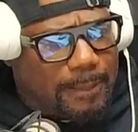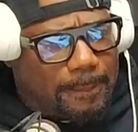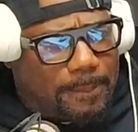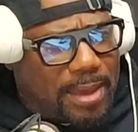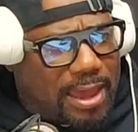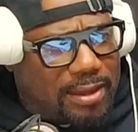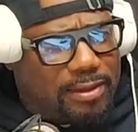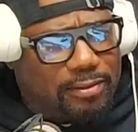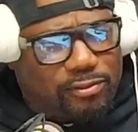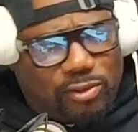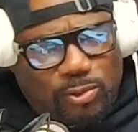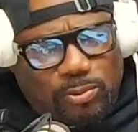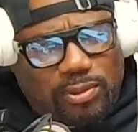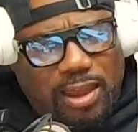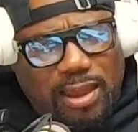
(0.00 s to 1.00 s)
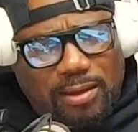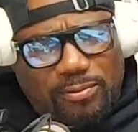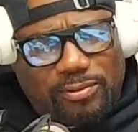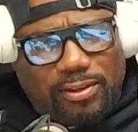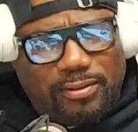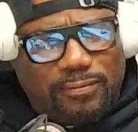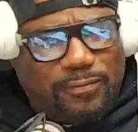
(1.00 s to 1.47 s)
back in
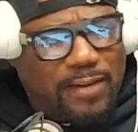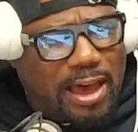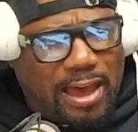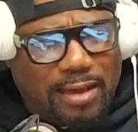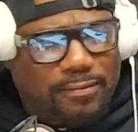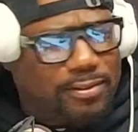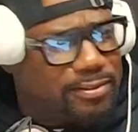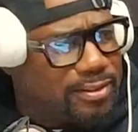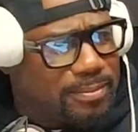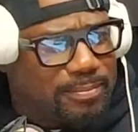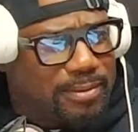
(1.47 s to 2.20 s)
2005 or something